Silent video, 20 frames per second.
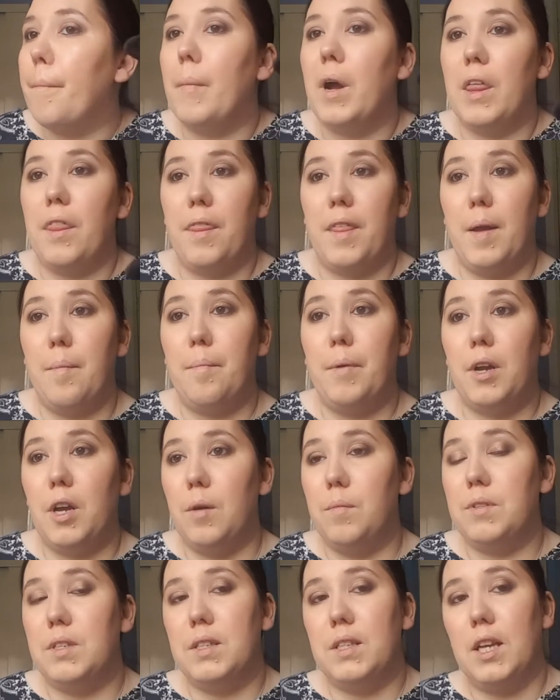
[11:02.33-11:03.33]
it then
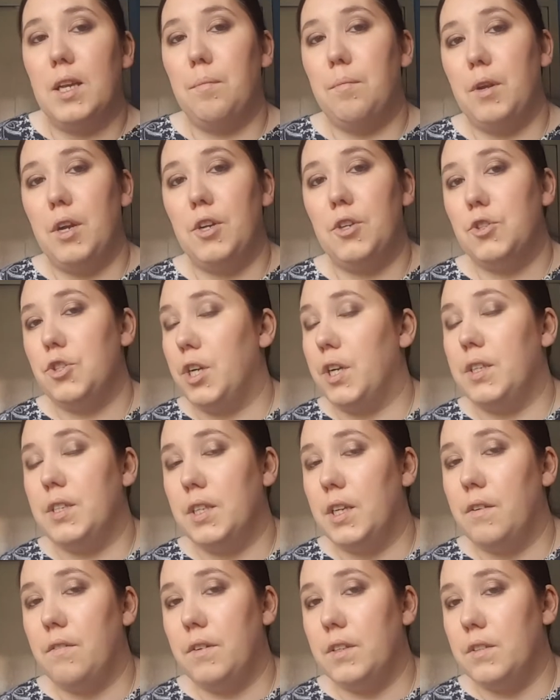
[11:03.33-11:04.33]
becomes a nightmare trying to
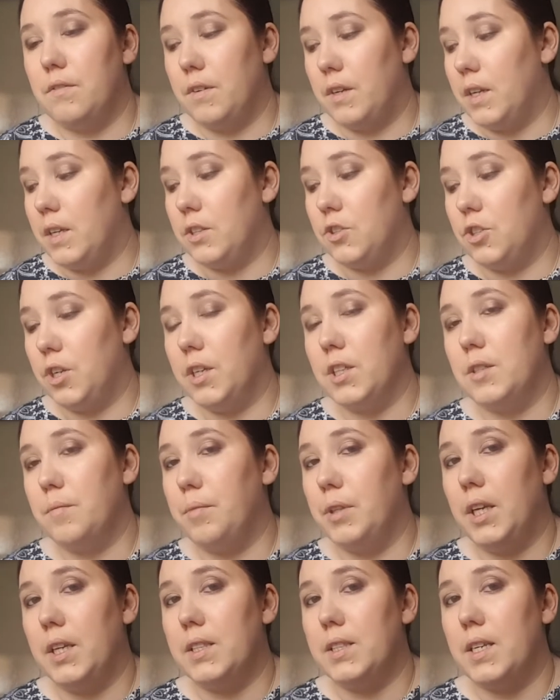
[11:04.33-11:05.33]
get rid of it and trying to
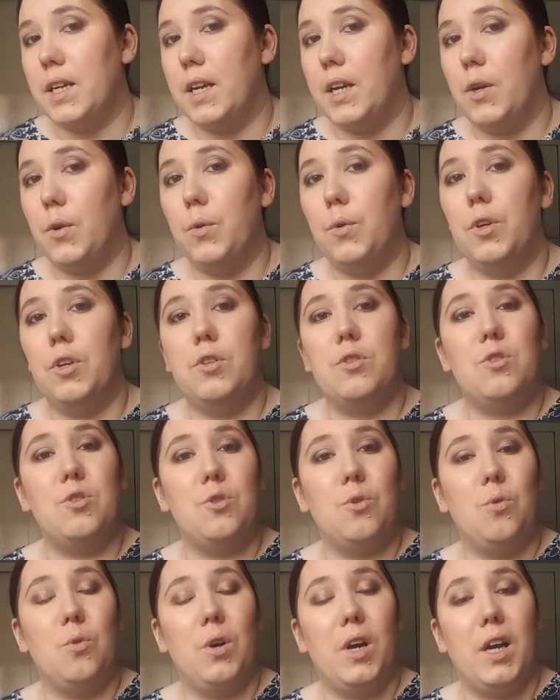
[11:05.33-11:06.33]
blend it out.
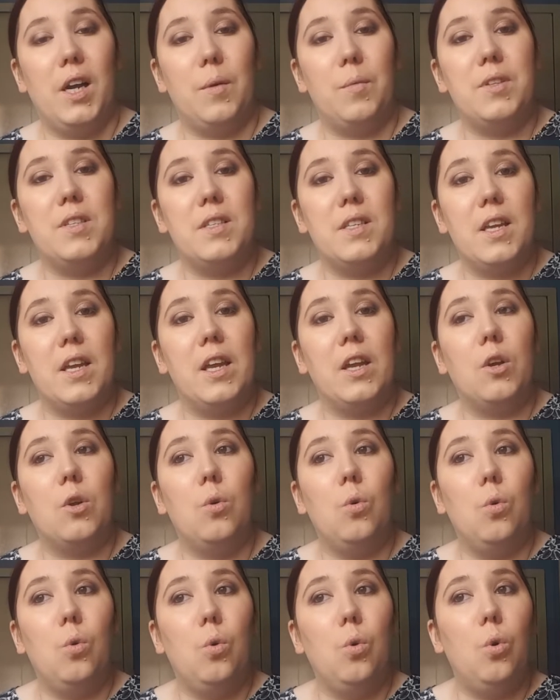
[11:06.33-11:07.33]
So I would say
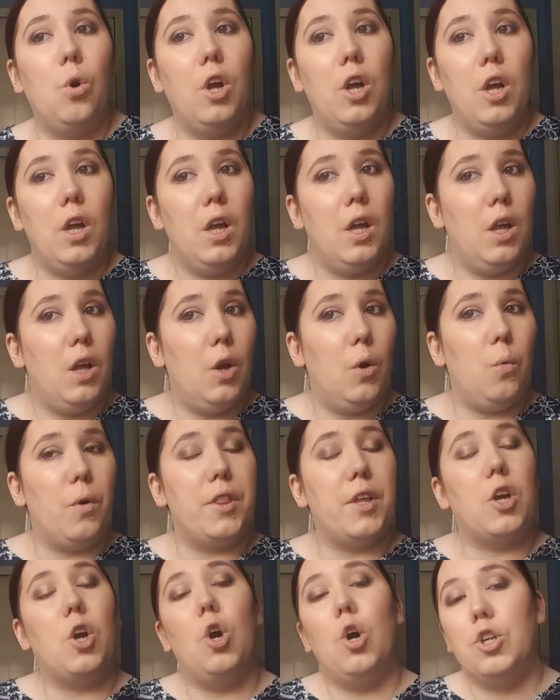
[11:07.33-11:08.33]
go with
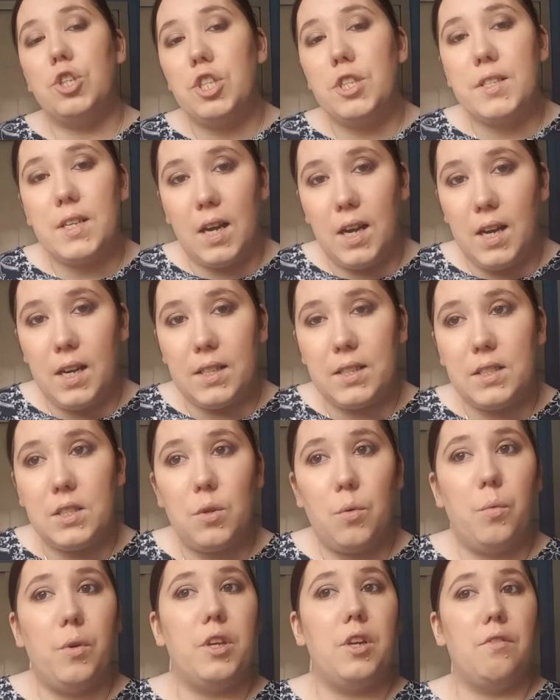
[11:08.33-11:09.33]
a cautious hand
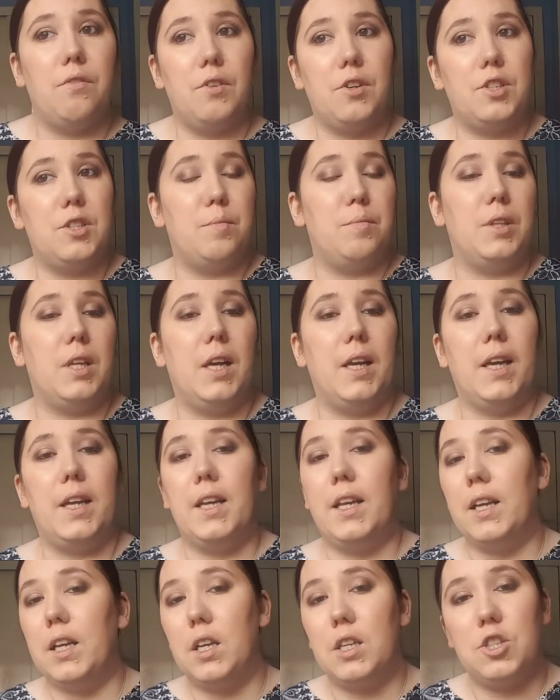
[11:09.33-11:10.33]
when you're first
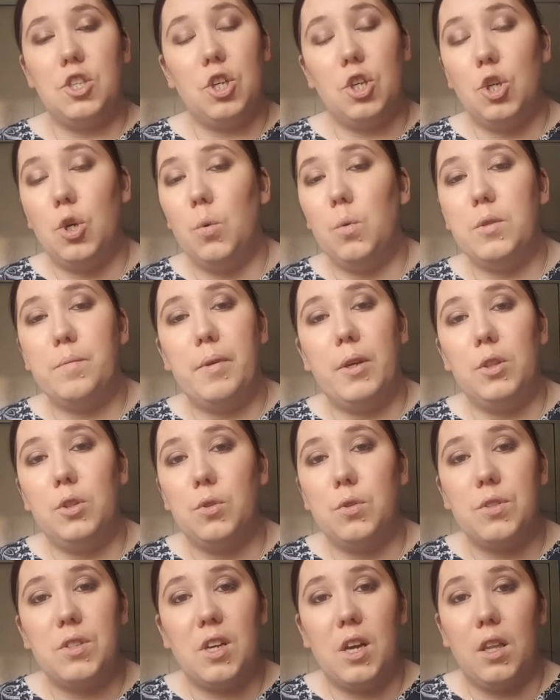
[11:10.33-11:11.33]
applying, because you can always build
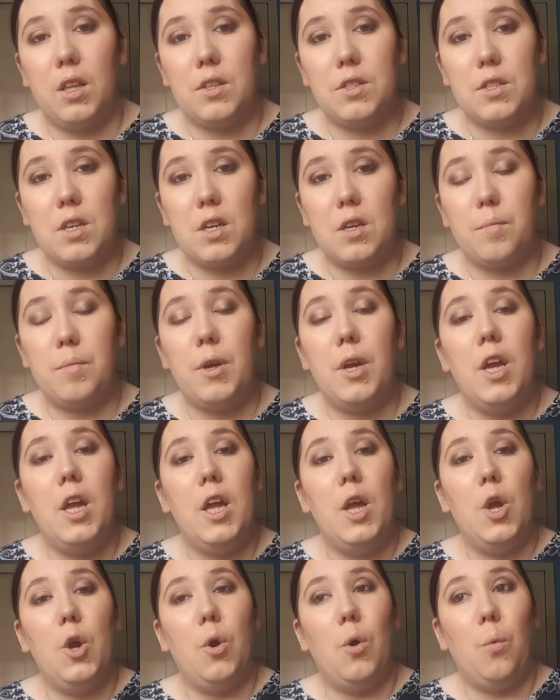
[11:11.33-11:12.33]
those colours up.
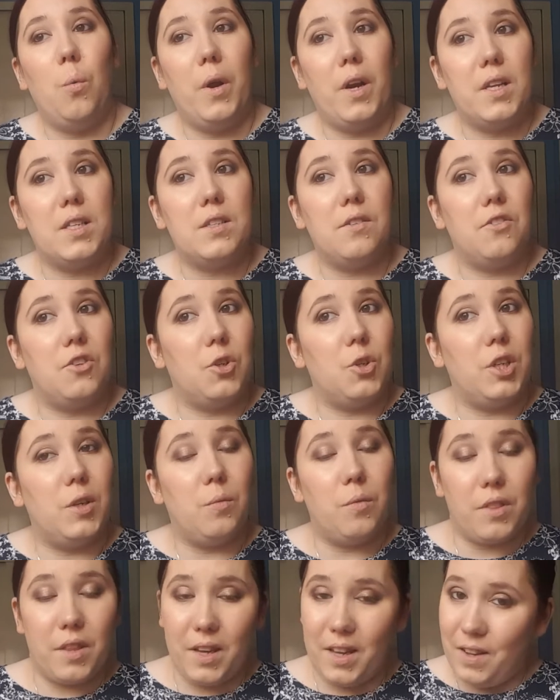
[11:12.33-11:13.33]
Whereas if you're going in
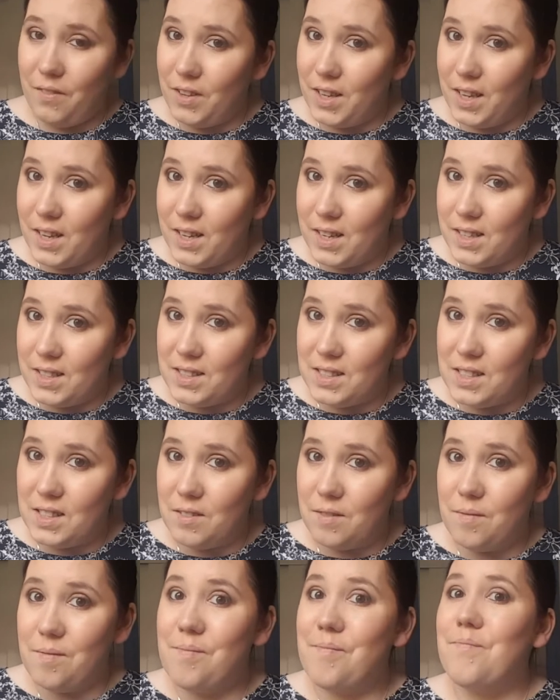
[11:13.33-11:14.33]
with a heavy hand,
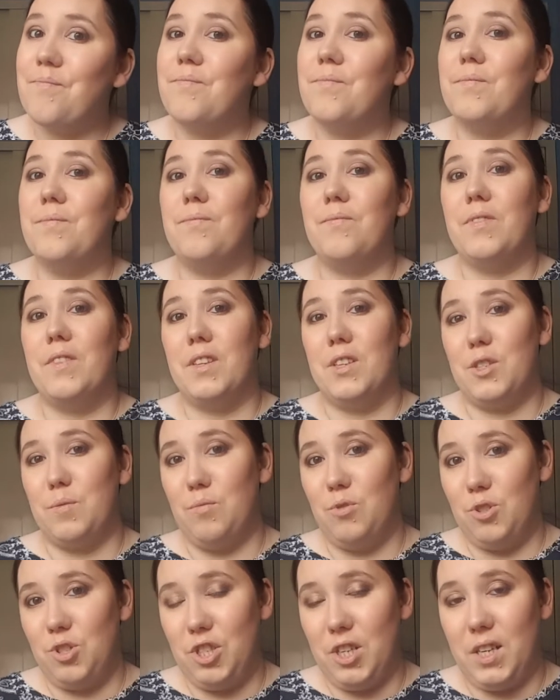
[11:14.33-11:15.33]
there's
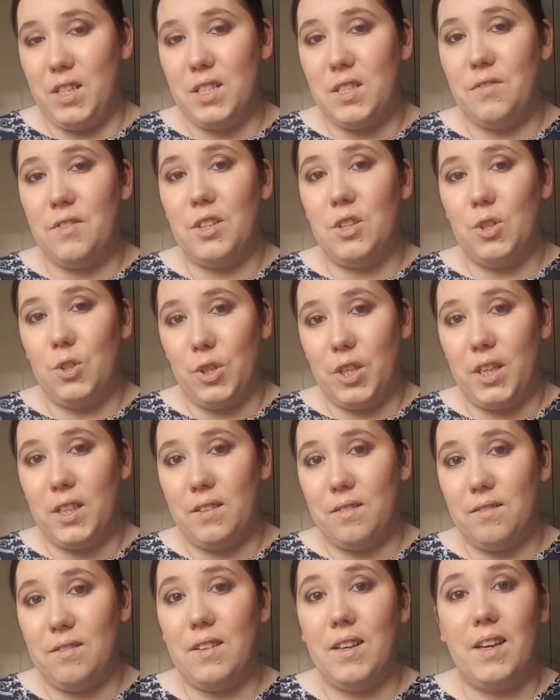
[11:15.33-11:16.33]
more chance of it
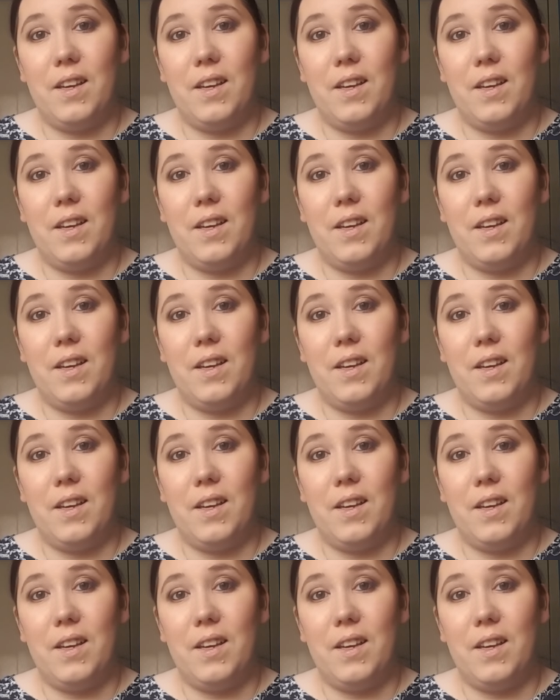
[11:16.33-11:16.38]
looking